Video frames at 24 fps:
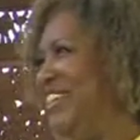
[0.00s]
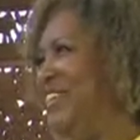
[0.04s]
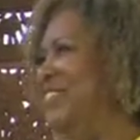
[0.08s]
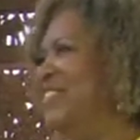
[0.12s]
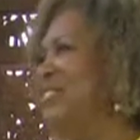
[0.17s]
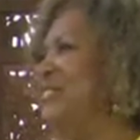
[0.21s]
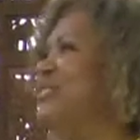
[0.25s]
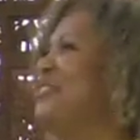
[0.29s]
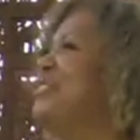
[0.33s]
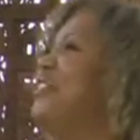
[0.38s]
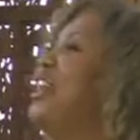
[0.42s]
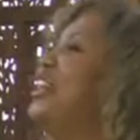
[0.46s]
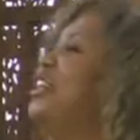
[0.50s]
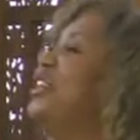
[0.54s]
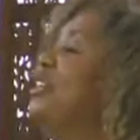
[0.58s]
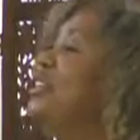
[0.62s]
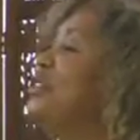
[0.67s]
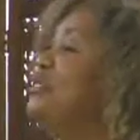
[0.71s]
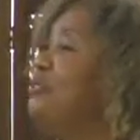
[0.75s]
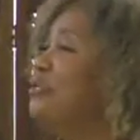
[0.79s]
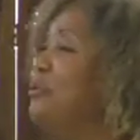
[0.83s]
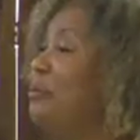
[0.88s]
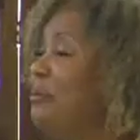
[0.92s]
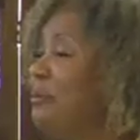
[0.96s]
Oh, thank
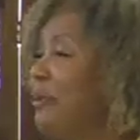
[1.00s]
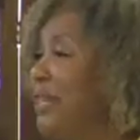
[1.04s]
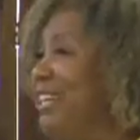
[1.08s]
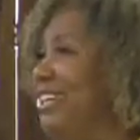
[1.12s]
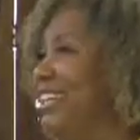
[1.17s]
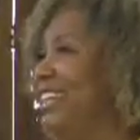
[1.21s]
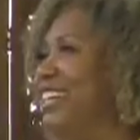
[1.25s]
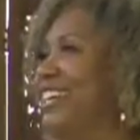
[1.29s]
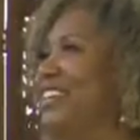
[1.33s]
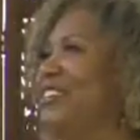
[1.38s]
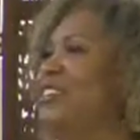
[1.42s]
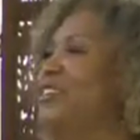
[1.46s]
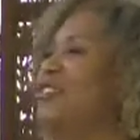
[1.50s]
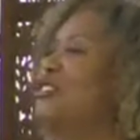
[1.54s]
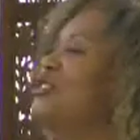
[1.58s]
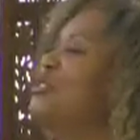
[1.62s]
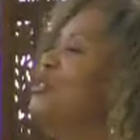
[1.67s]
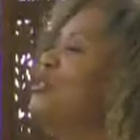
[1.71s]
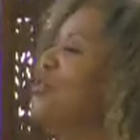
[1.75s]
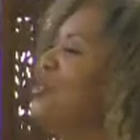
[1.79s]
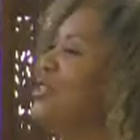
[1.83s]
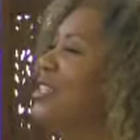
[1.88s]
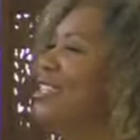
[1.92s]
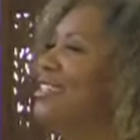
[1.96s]
you for being here. It
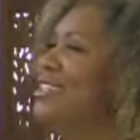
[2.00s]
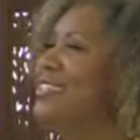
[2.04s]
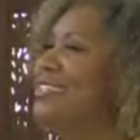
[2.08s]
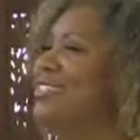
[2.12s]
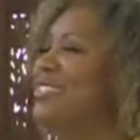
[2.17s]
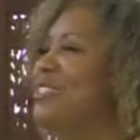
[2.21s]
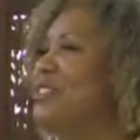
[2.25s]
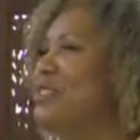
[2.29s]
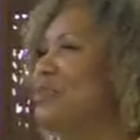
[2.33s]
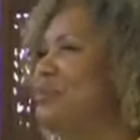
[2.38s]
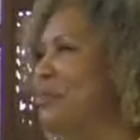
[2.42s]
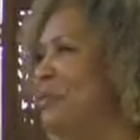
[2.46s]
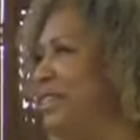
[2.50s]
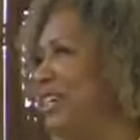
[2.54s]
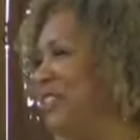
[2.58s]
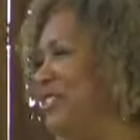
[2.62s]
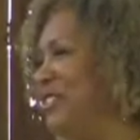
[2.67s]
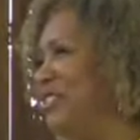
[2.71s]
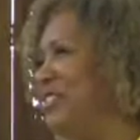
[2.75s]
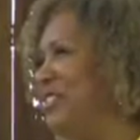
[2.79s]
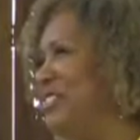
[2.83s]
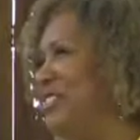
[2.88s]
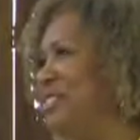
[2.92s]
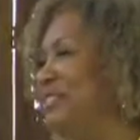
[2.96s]
truly is such a
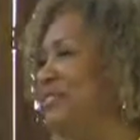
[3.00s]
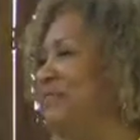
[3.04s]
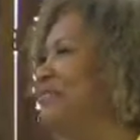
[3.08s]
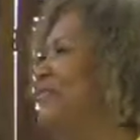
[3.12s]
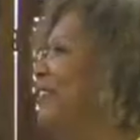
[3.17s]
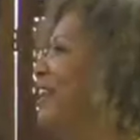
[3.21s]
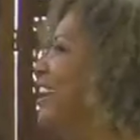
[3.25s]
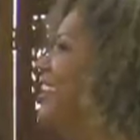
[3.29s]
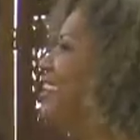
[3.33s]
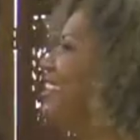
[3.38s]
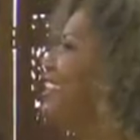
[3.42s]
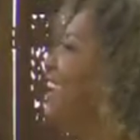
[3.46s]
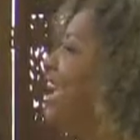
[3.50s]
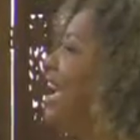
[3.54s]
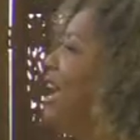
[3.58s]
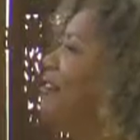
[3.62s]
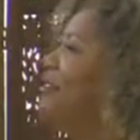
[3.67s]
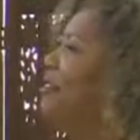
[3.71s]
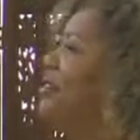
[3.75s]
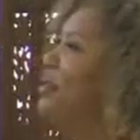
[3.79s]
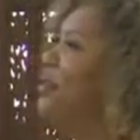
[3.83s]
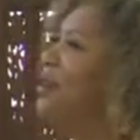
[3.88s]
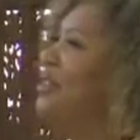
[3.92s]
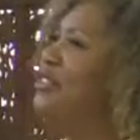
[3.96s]
pleasure to finally
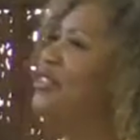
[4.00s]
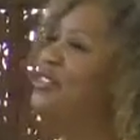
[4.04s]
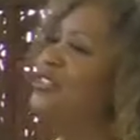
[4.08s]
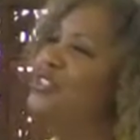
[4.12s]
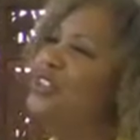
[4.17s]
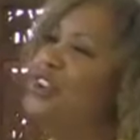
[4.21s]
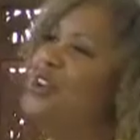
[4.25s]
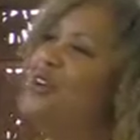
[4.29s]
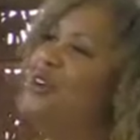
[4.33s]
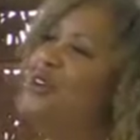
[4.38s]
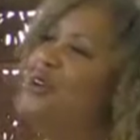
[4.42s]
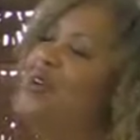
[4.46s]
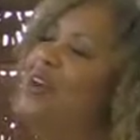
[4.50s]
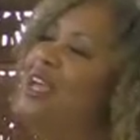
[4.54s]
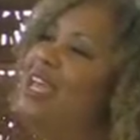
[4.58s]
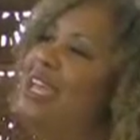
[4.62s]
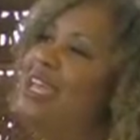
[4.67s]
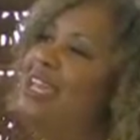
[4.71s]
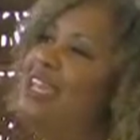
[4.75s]
have you on the show